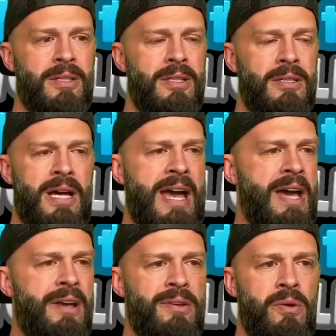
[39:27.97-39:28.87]
I
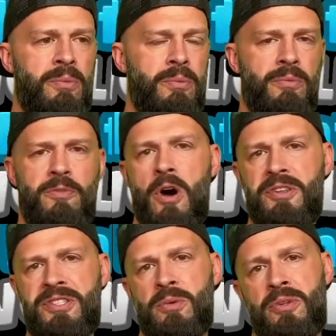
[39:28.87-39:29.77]
had other
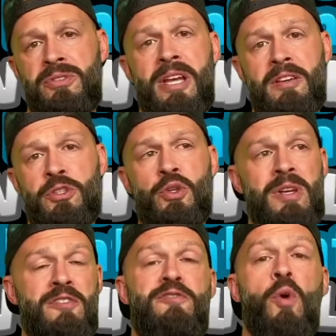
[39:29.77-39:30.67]
vaults that were like
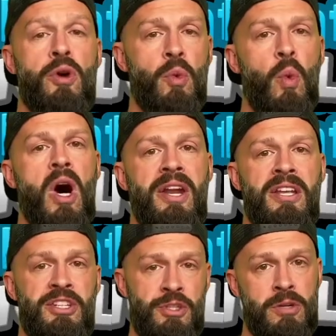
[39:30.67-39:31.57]
doing
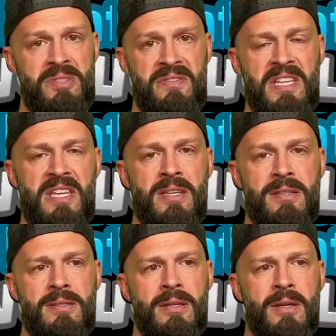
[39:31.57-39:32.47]
4-to-1 in terms of the
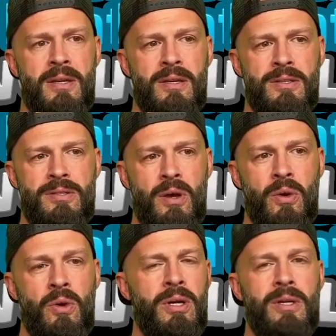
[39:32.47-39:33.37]
keys,
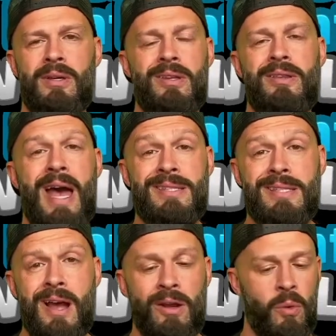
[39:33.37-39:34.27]
so that's
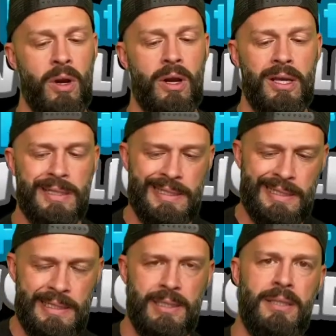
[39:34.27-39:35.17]
not going to work.
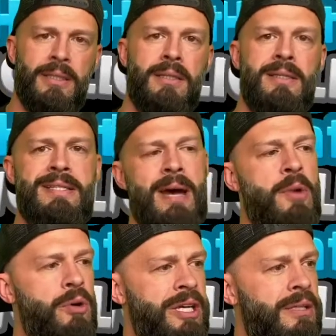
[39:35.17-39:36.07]

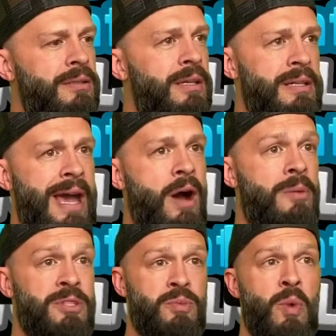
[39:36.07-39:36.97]
Demoed it, and now
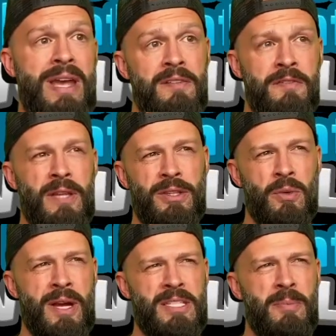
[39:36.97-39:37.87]
I'm just waiting for like the
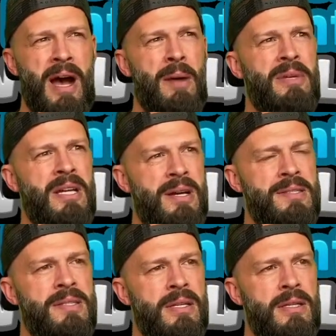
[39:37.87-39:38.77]
right spot,
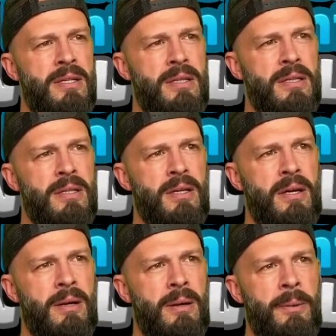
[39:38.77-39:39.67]
because
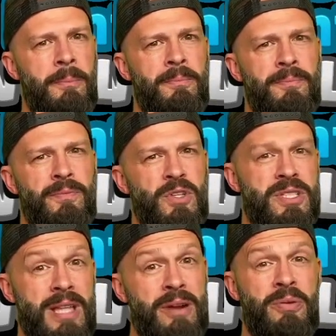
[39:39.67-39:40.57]
there's
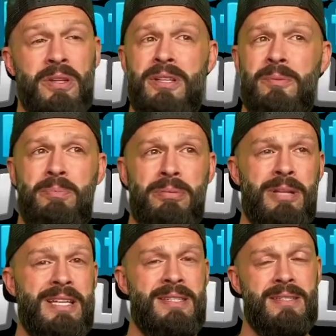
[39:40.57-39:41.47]
a lot of really good
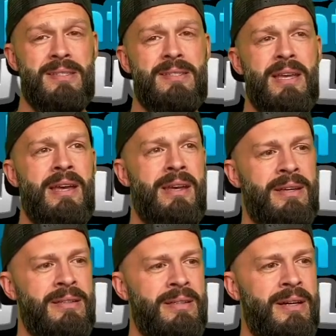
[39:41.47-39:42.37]
places,
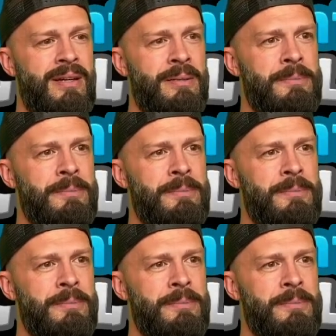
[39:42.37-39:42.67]
and I